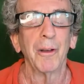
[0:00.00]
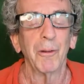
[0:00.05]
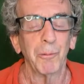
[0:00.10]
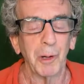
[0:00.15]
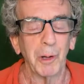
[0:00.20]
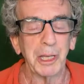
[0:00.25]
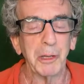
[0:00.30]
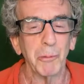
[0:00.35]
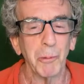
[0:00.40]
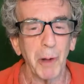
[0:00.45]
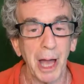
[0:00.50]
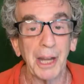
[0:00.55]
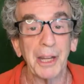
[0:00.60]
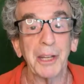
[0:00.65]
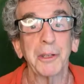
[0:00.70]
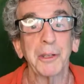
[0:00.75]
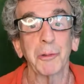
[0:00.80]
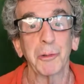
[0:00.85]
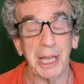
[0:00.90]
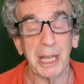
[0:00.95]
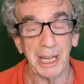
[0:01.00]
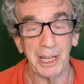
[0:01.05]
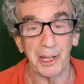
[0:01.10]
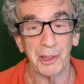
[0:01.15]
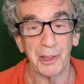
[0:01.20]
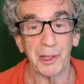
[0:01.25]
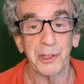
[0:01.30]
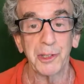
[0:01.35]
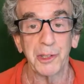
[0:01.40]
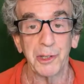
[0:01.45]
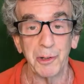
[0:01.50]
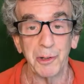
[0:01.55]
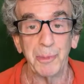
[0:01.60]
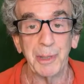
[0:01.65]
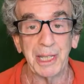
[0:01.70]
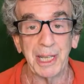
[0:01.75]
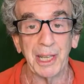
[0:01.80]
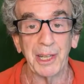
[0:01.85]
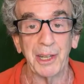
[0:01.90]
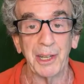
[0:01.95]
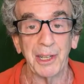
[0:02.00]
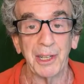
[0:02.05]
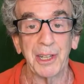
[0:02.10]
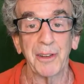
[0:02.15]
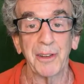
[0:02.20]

what you want to create in this new beginning,